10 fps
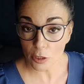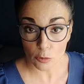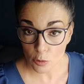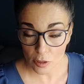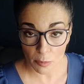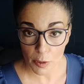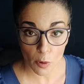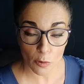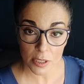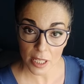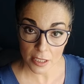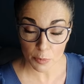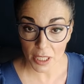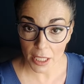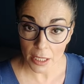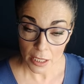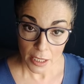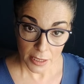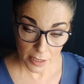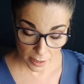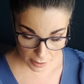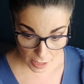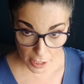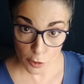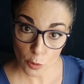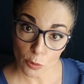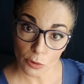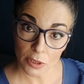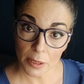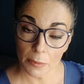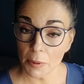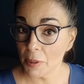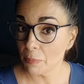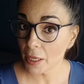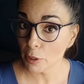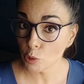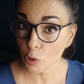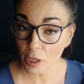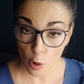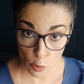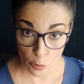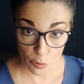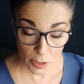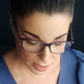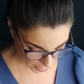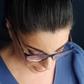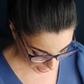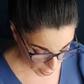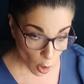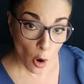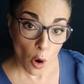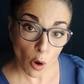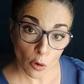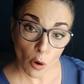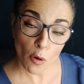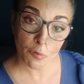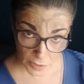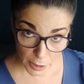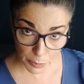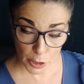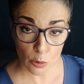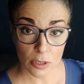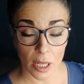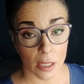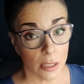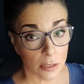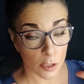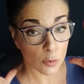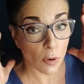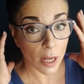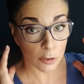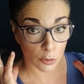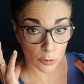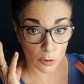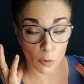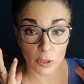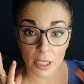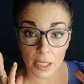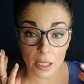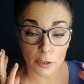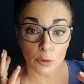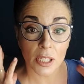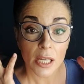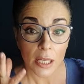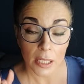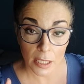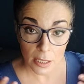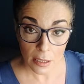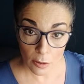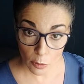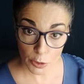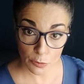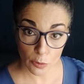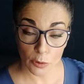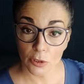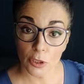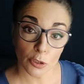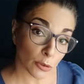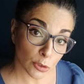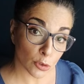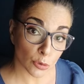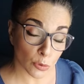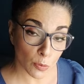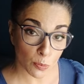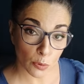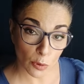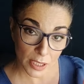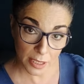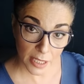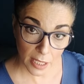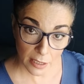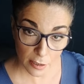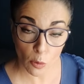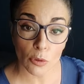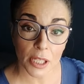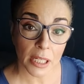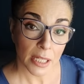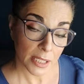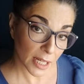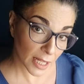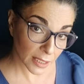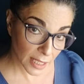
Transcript: the hip, is that we were inspired by the premature babies in incubators installations in which they place small cylindered pillows behind babies' necks and under both their knee pits to help them keep the physiological